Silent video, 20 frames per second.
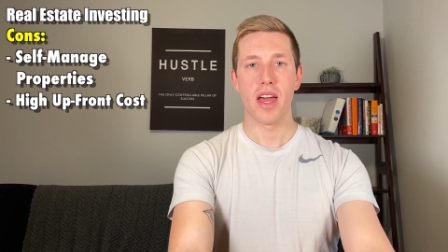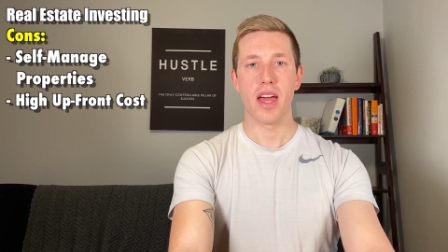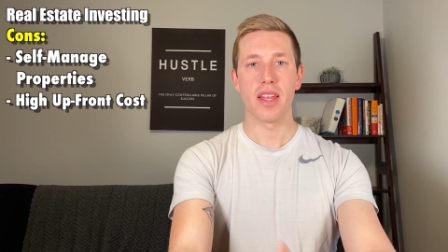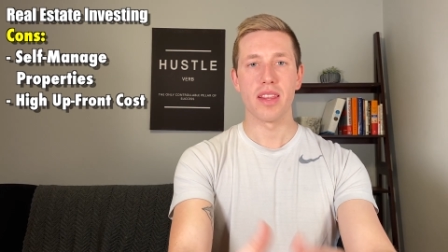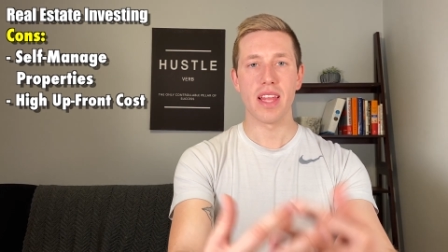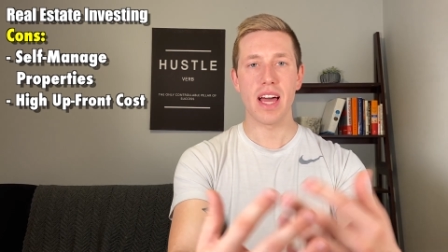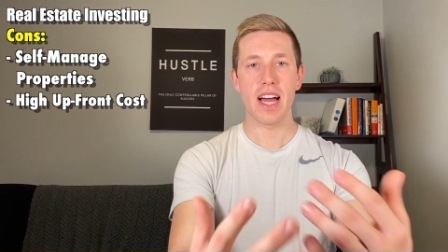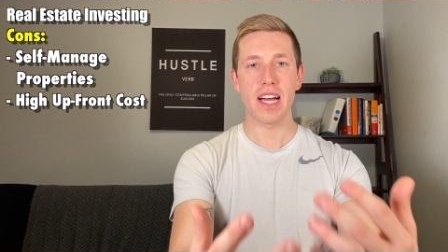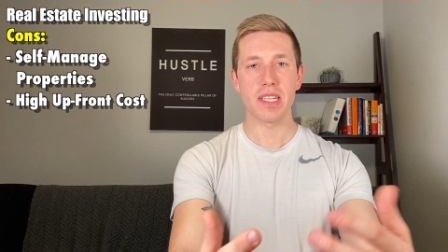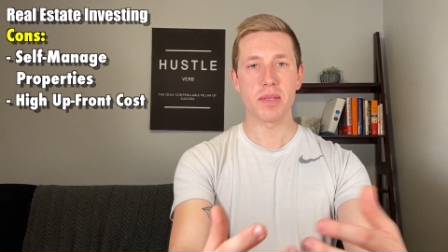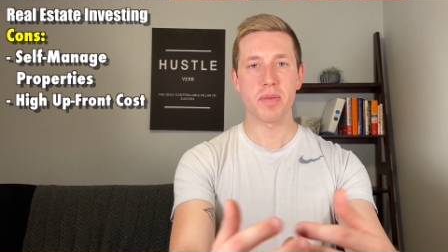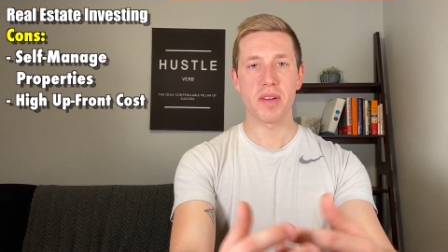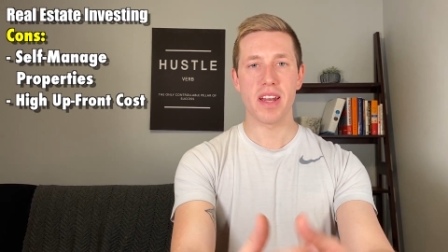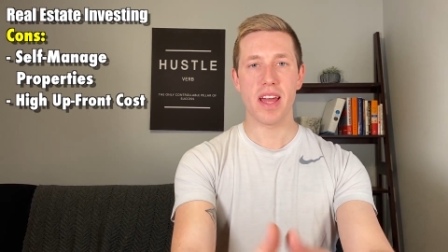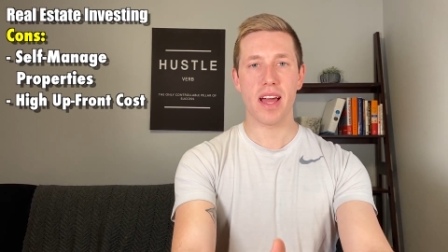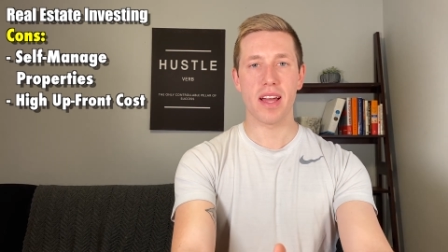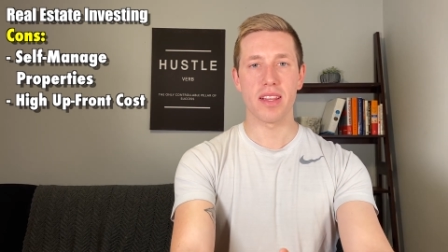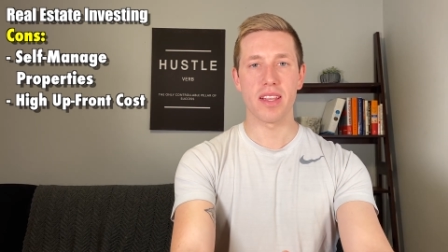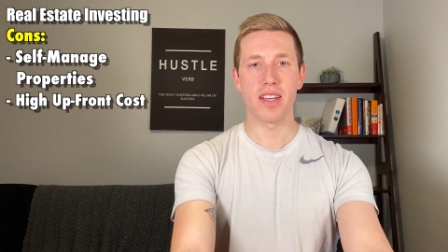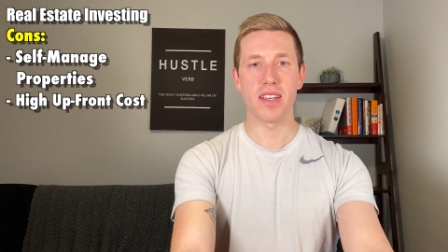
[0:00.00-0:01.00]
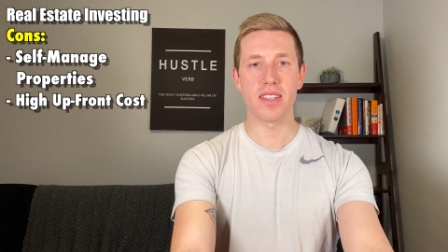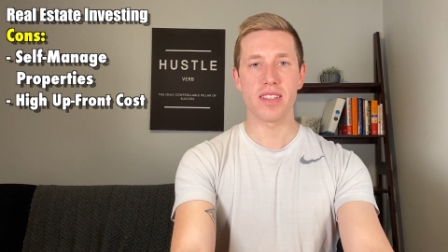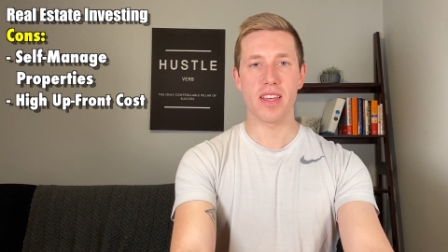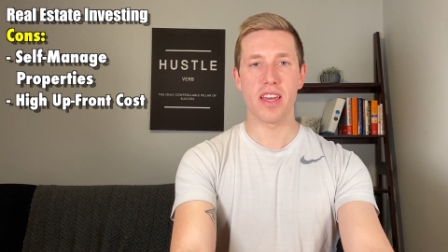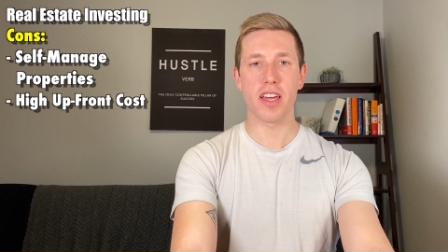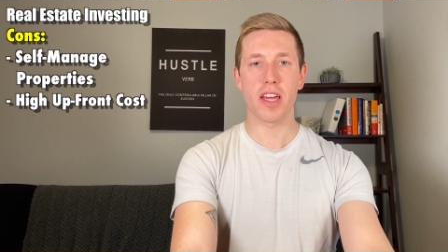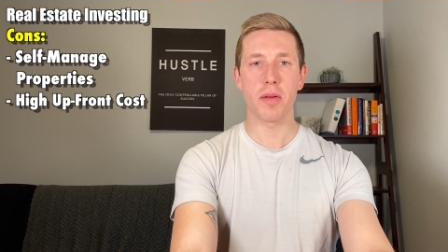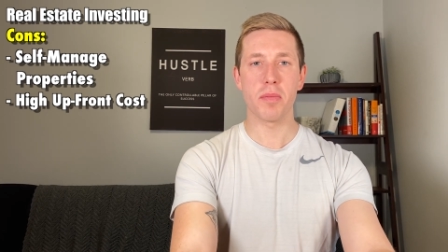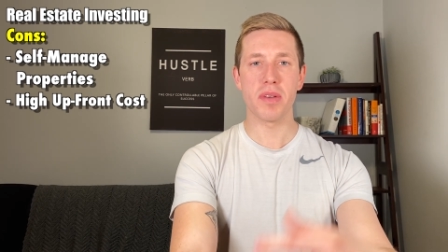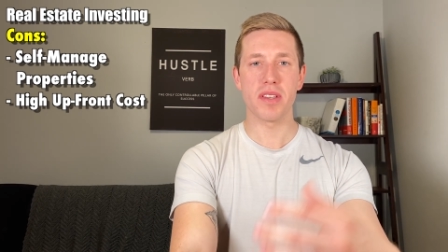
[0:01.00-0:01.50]
And last but not least,
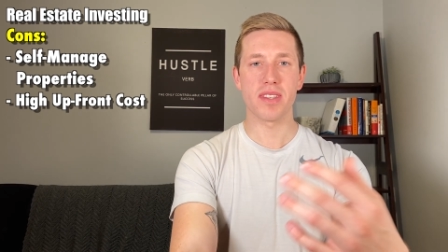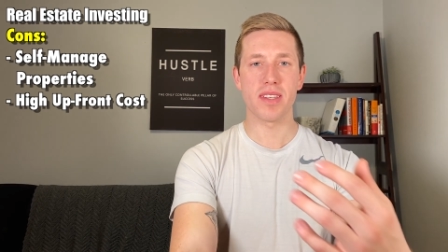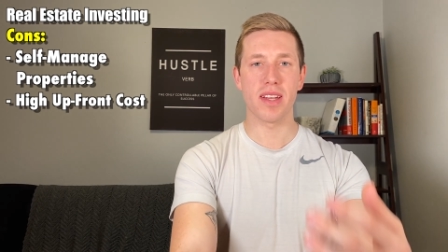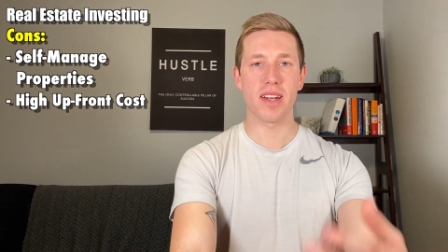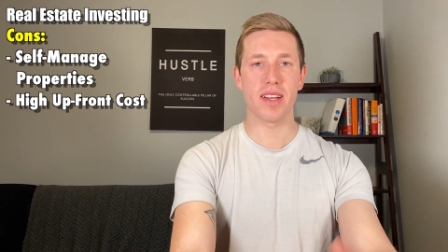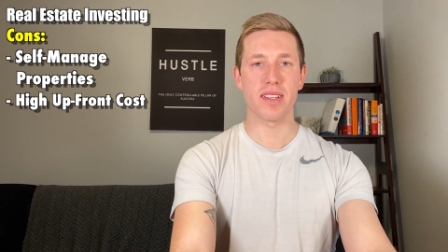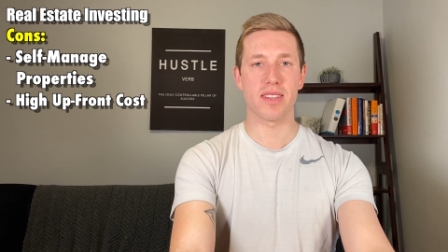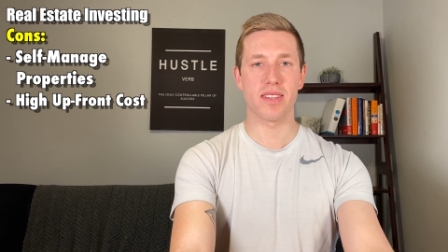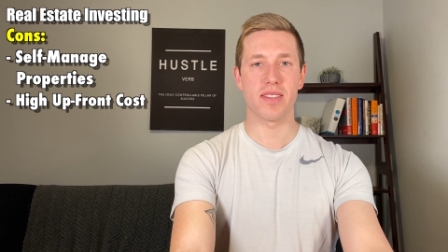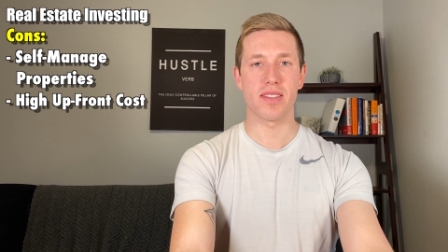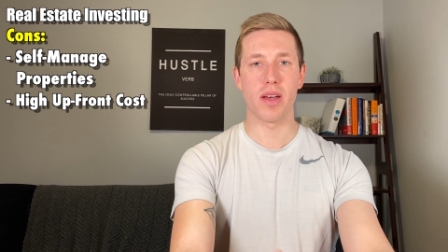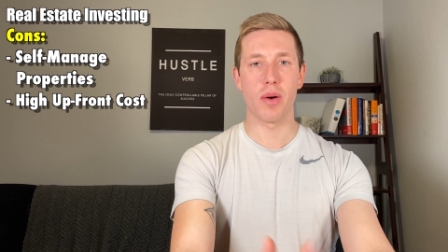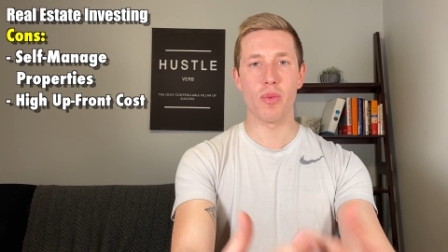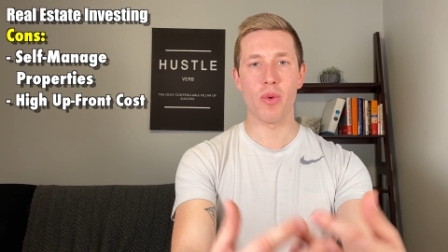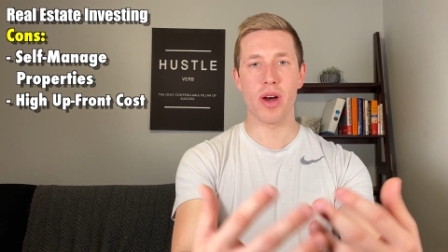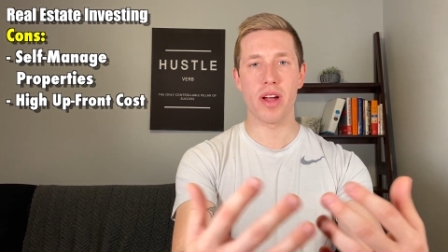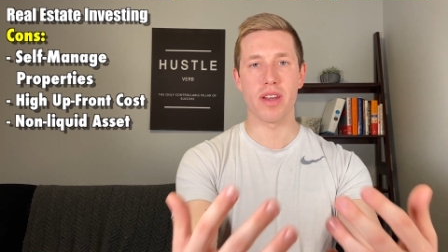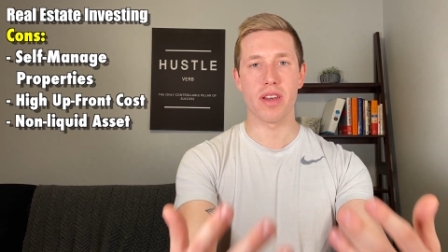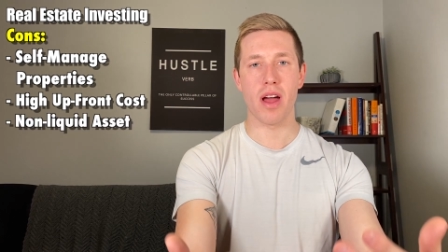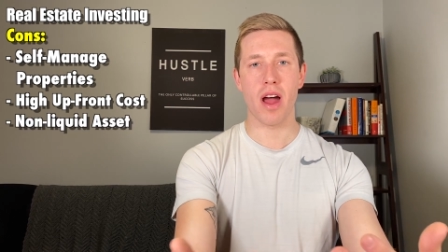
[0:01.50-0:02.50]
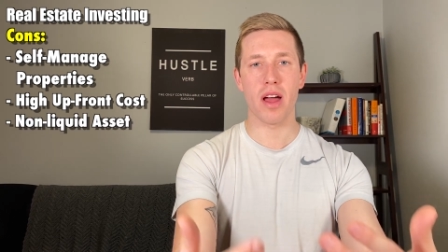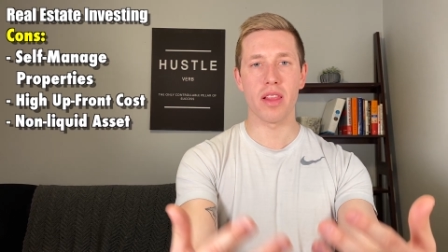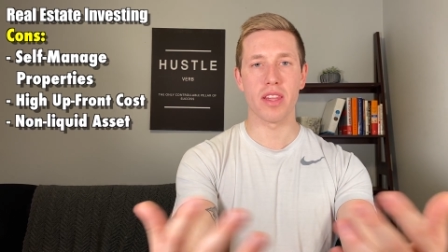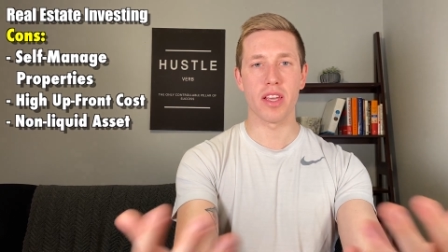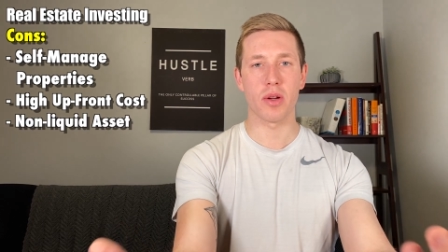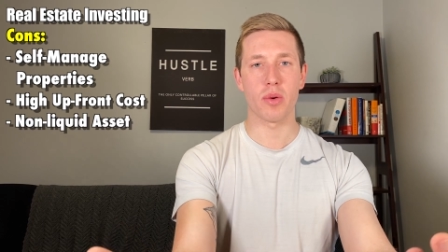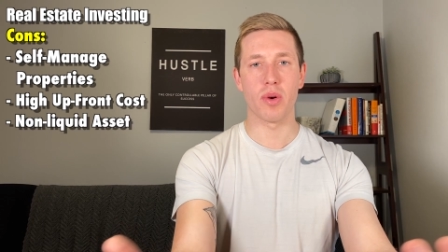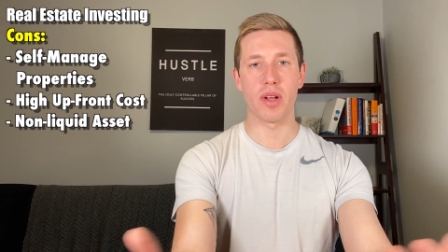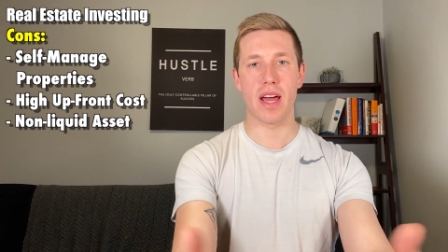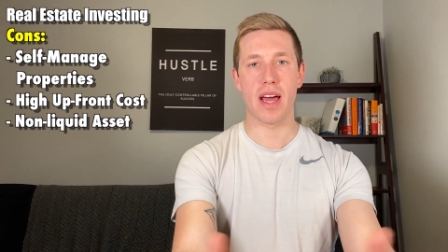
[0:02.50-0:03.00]
it can be seen as a somewhat
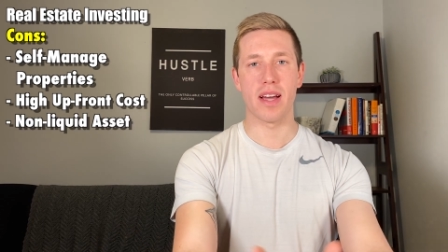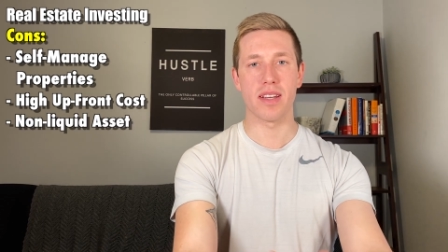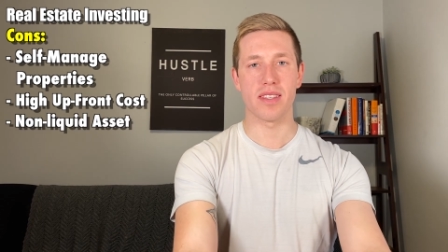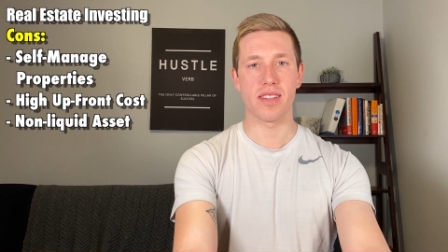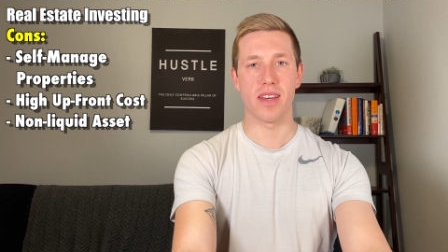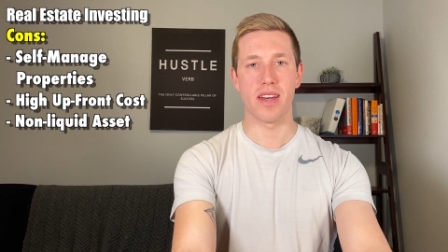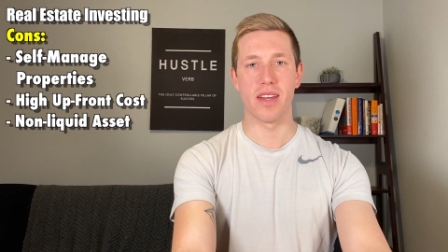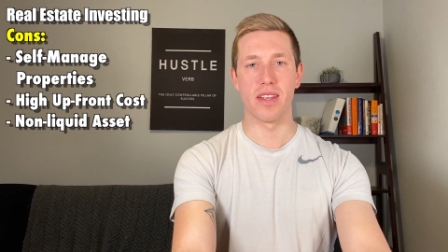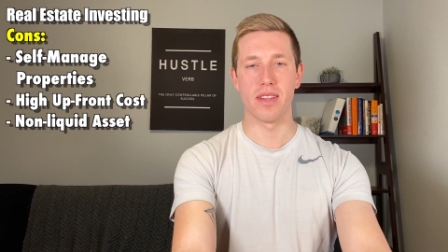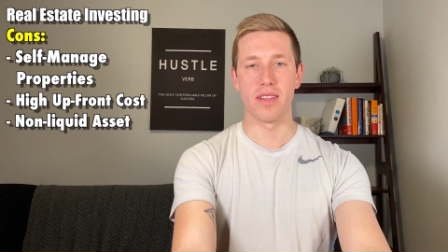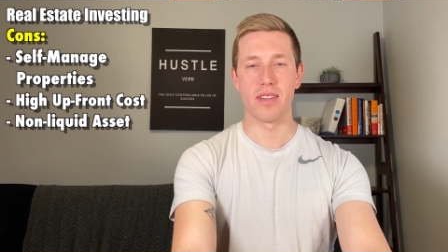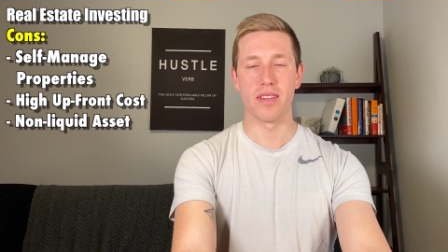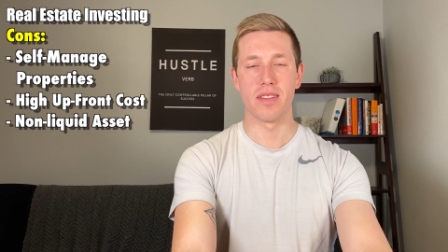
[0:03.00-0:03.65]
non-liquid asset.